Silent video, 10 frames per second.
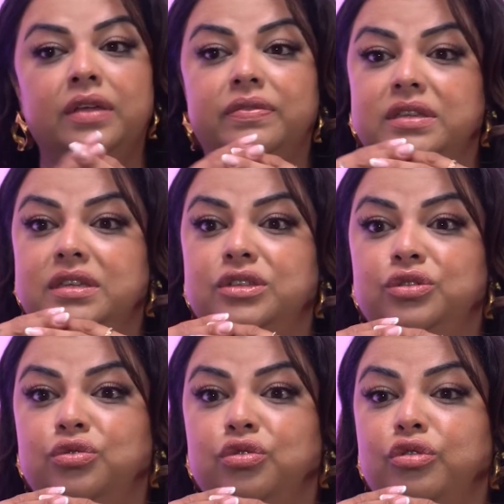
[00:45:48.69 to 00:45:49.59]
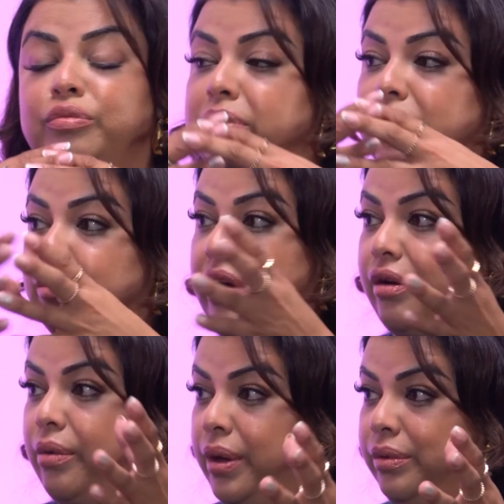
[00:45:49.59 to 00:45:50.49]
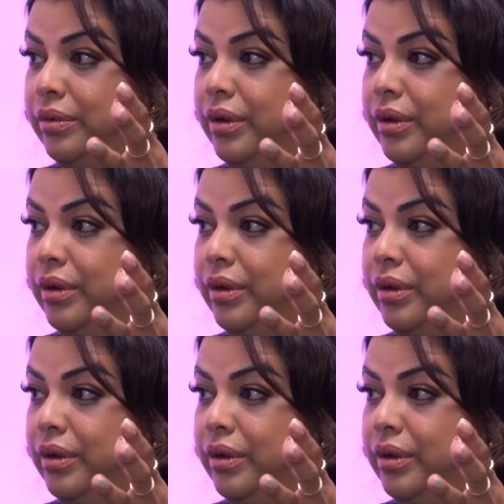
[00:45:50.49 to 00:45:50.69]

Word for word: This is your middle ground quote.